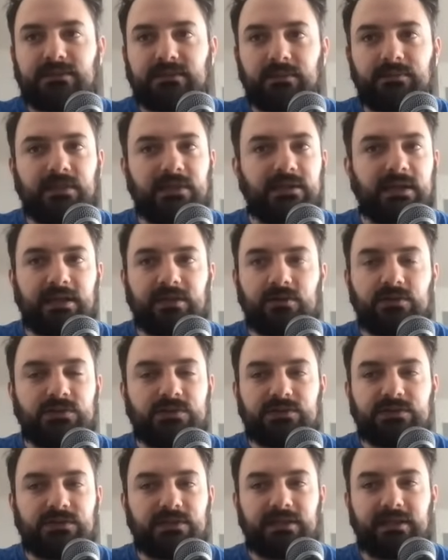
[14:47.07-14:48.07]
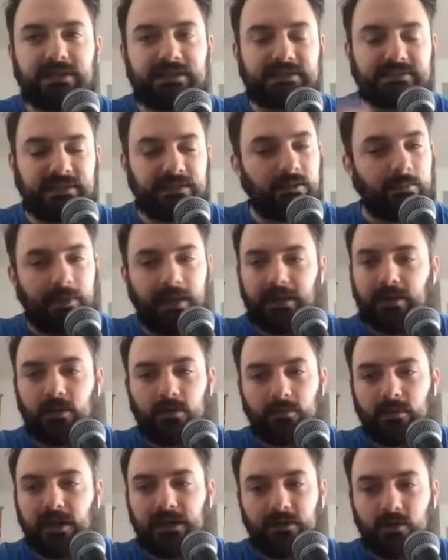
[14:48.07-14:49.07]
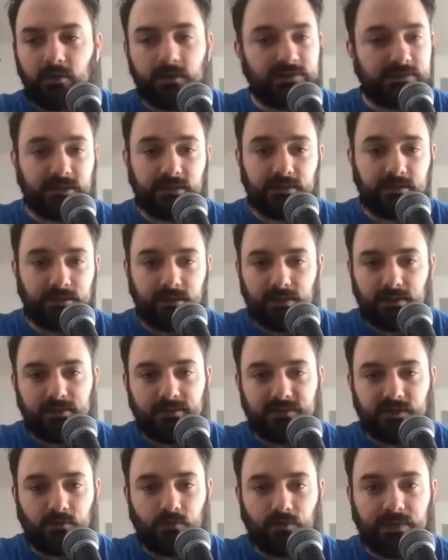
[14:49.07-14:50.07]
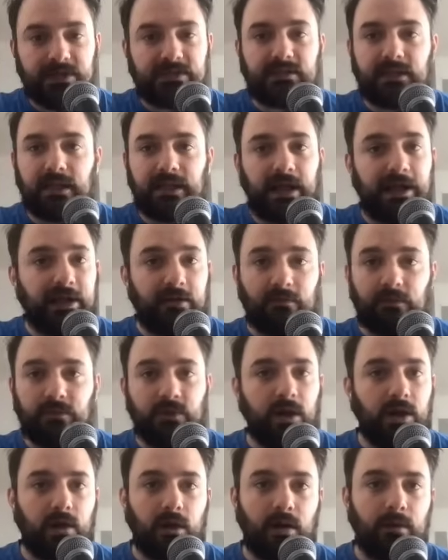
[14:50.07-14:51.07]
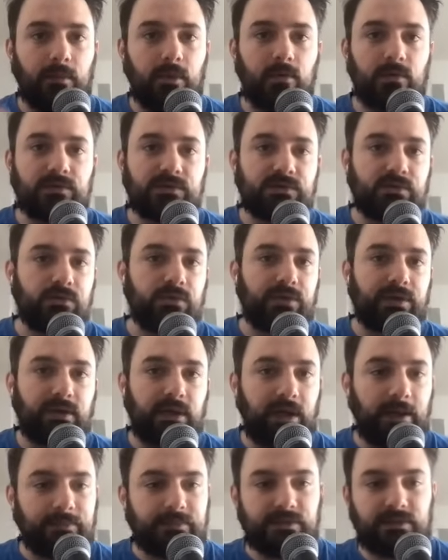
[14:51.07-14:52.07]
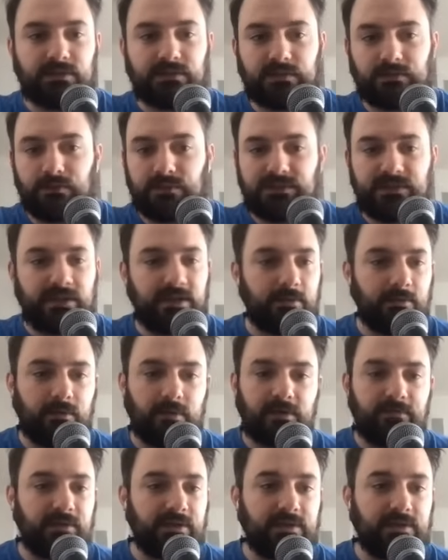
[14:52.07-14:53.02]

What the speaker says: something that it's in the back of your mind always. And it's the reason that I never thought Harbaugh was truly an option. It's the reason I never even